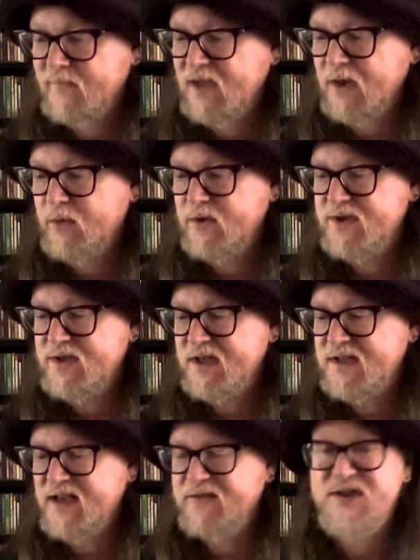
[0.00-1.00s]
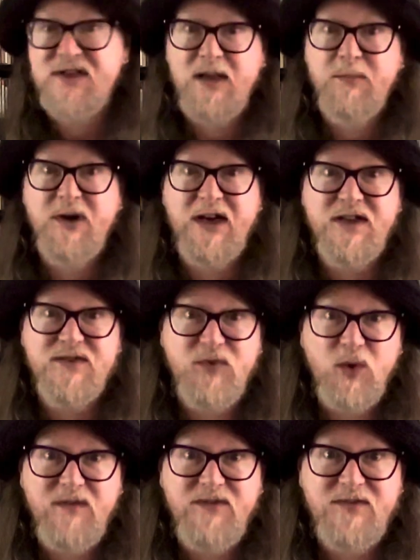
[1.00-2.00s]
It was, it's celebrating its
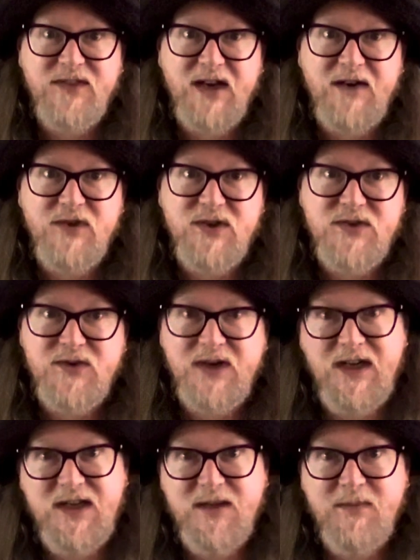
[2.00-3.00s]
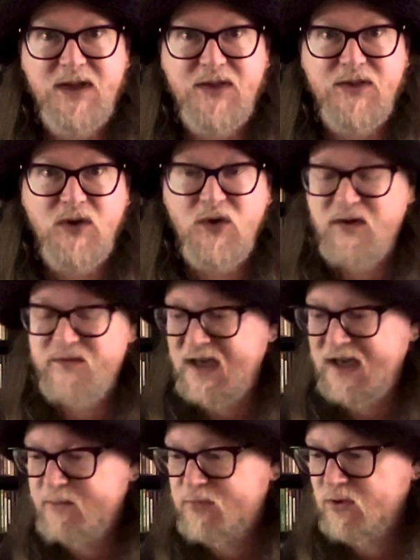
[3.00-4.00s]
forty-fifth anniversary in the month of
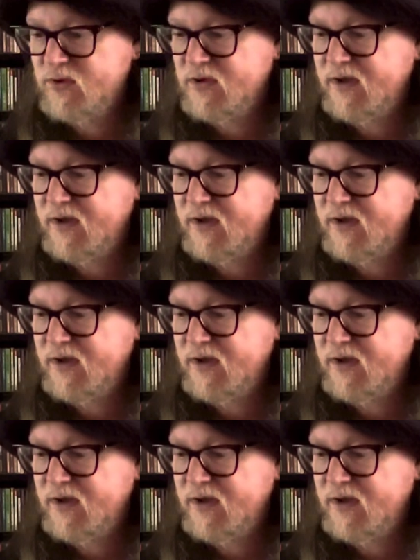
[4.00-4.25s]
April.